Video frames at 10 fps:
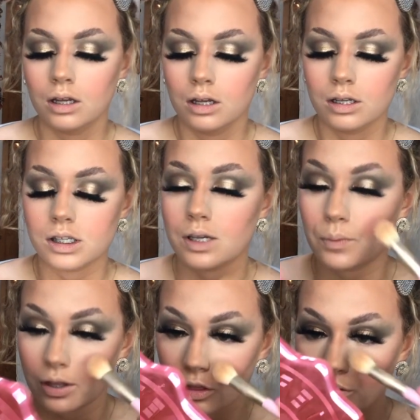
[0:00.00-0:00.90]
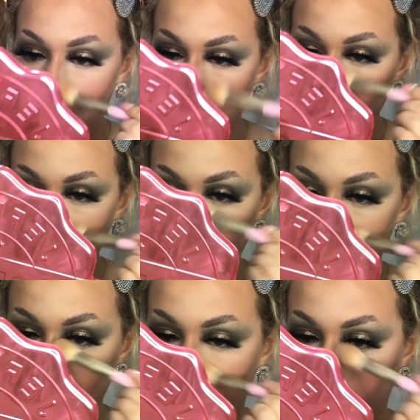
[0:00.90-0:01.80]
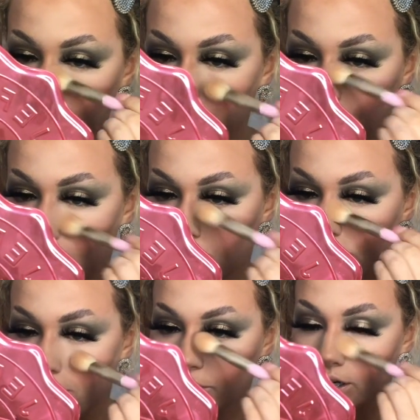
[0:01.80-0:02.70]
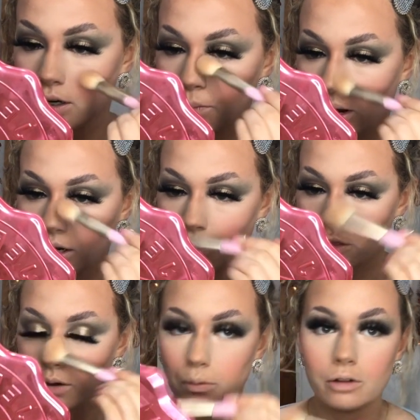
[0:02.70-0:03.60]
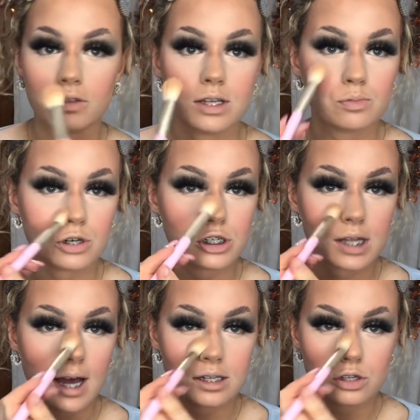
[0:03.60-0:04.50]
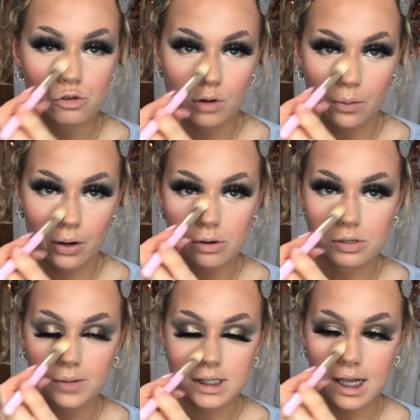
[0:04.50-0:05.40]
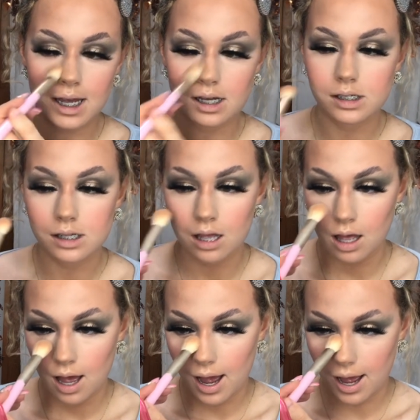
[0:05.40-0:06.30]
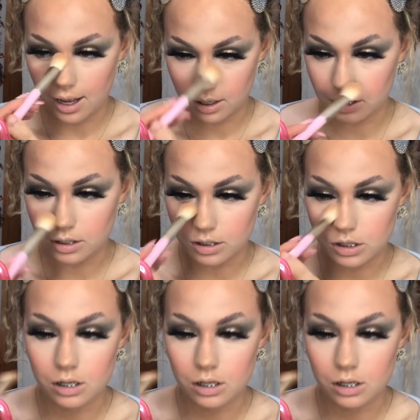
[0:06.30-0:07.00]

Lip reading: DB3. I'm definitely going to buy another one of these brush sets, the TRIGWELL Cosmetics, and